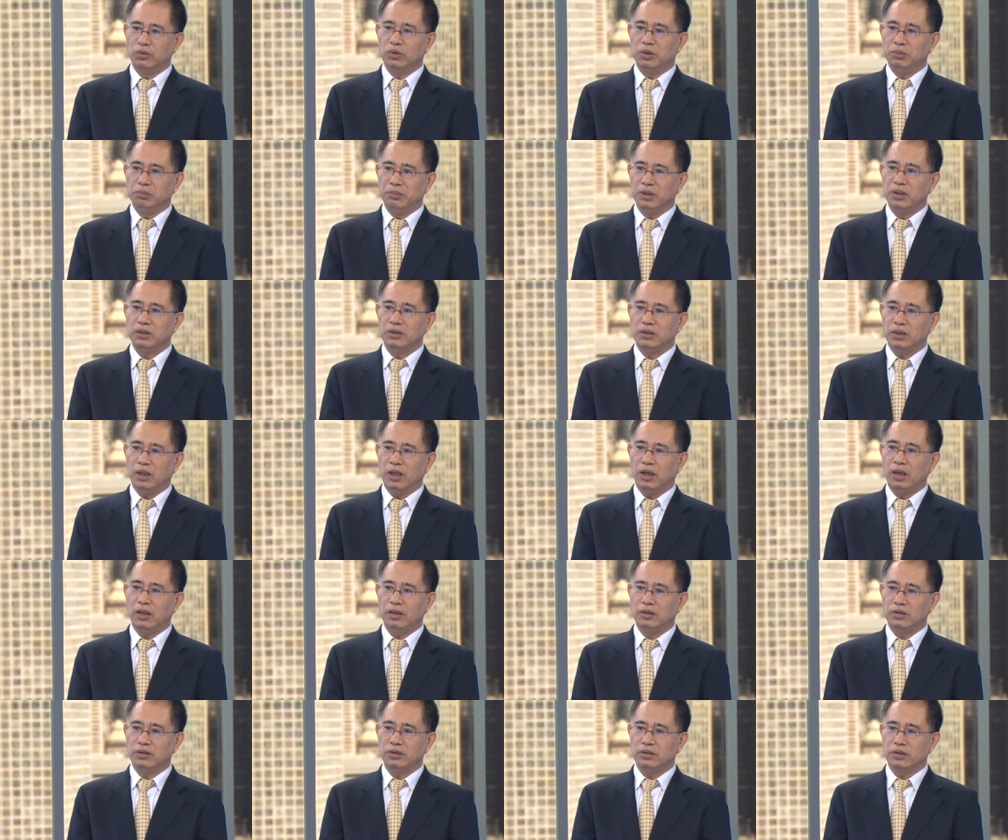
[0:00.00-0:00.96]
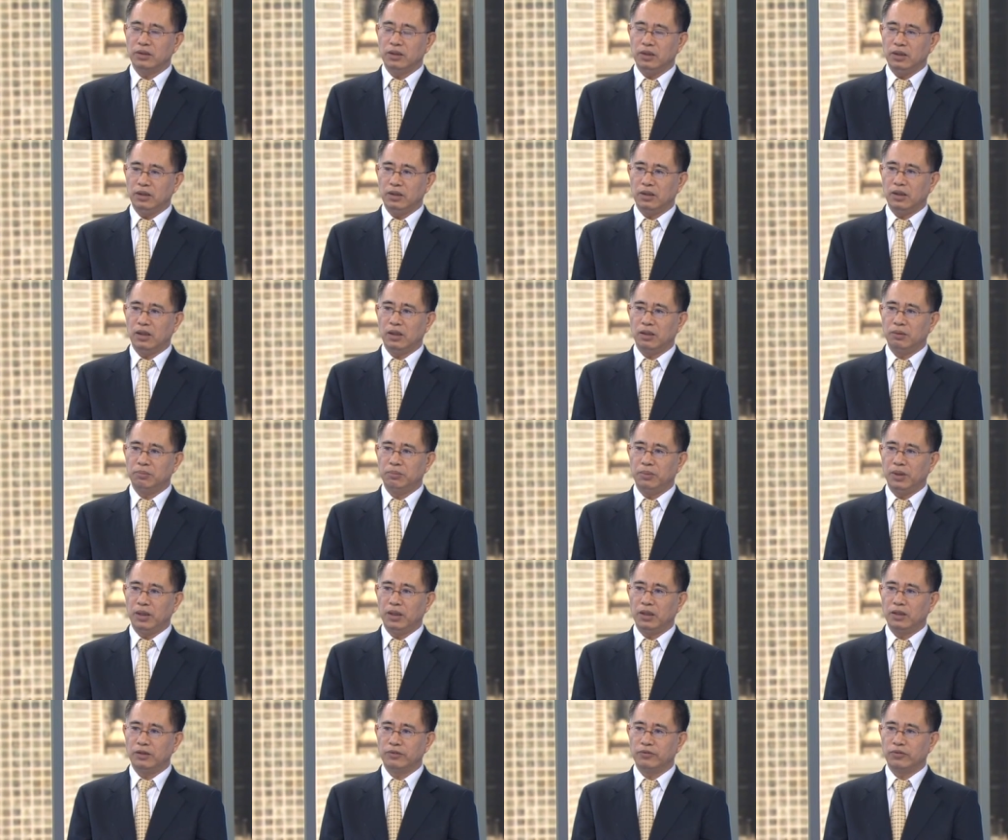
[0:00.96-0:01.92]
we maintained the
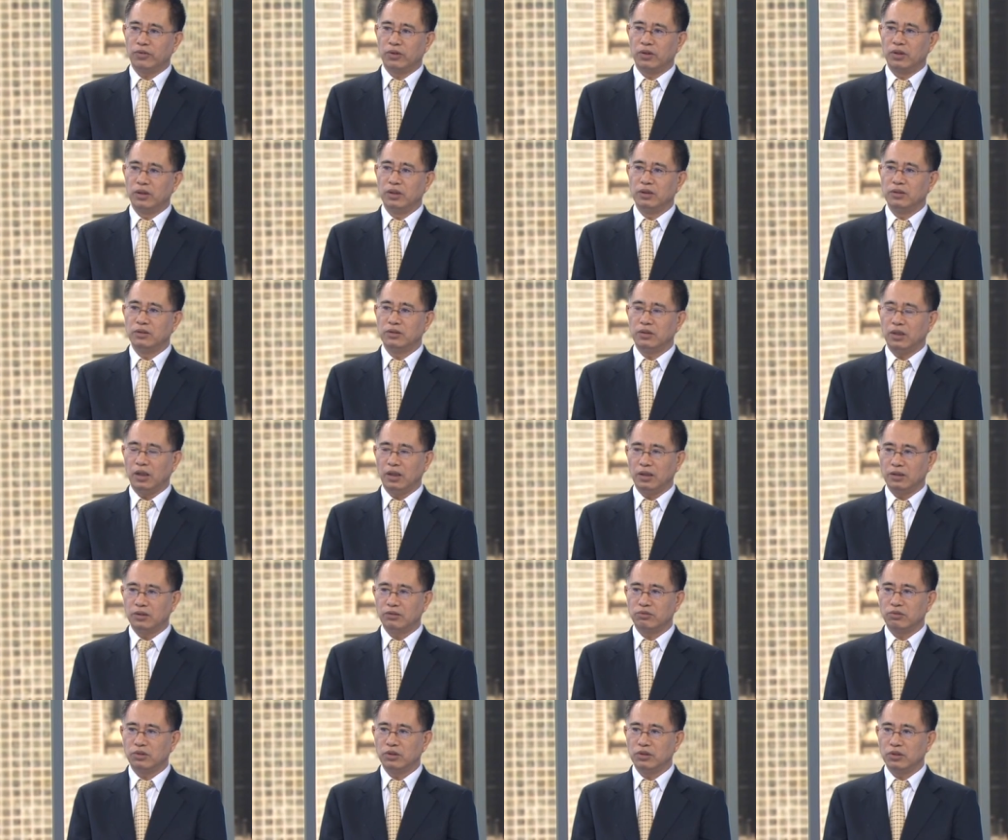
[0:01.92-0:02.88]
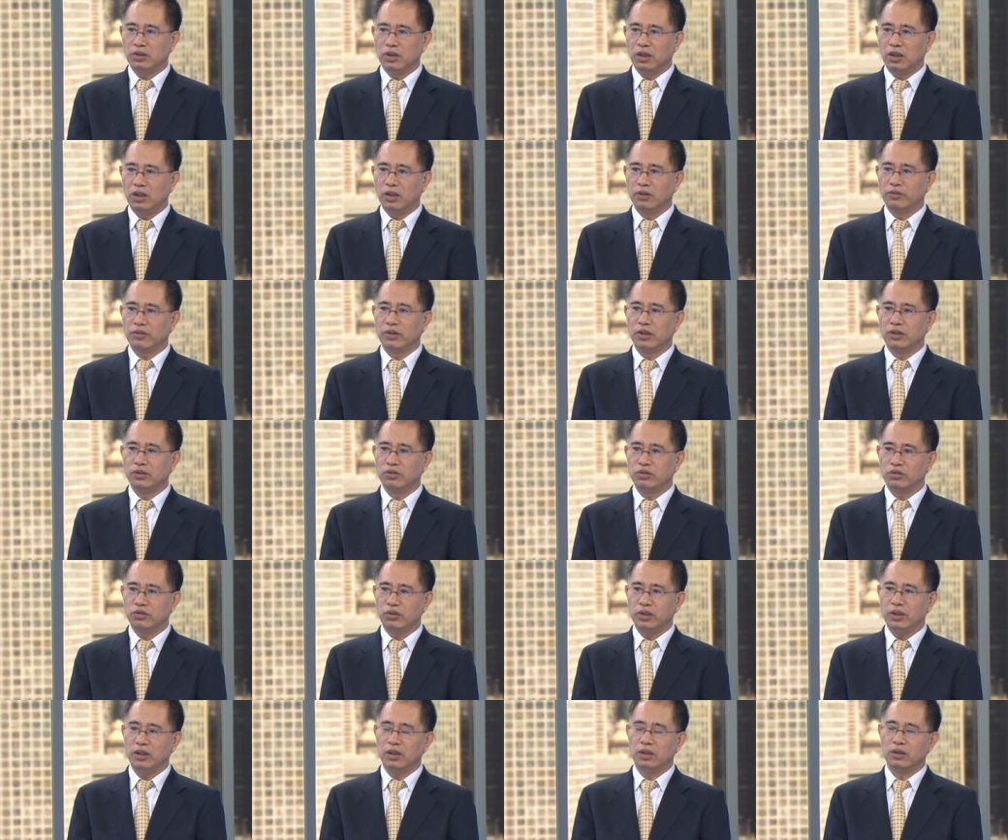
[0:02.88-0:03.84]
biggest foreign exchange reserve
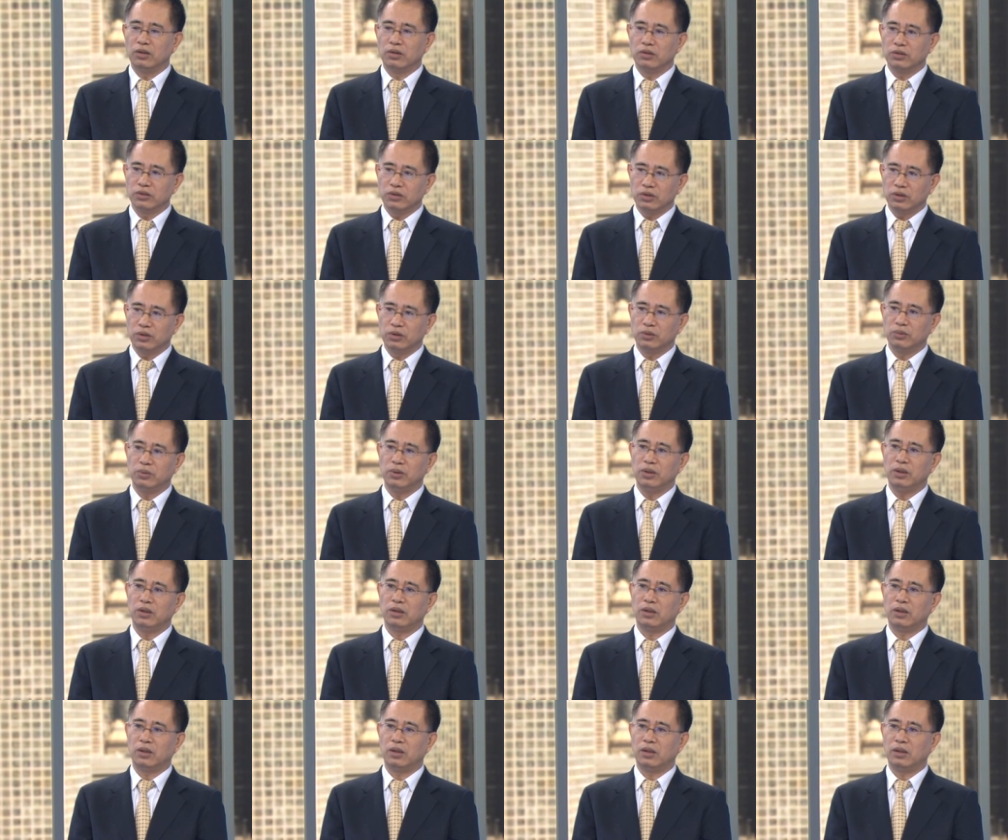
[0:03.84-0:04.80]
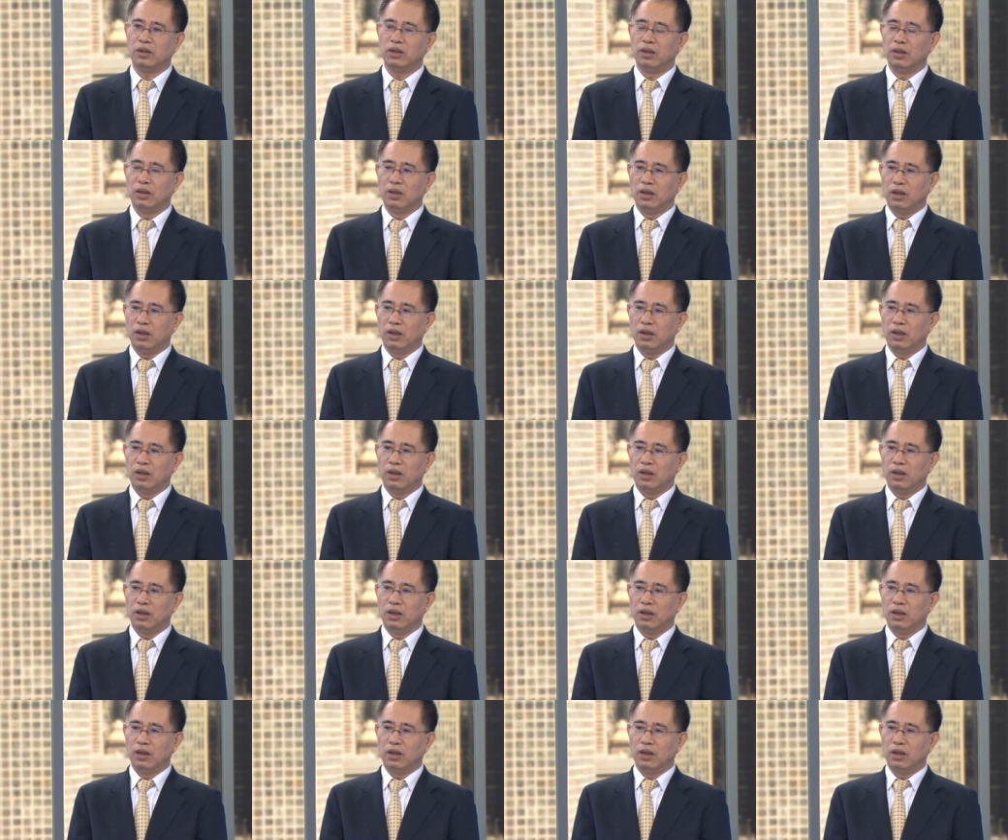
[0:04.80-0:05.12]
country, and also we are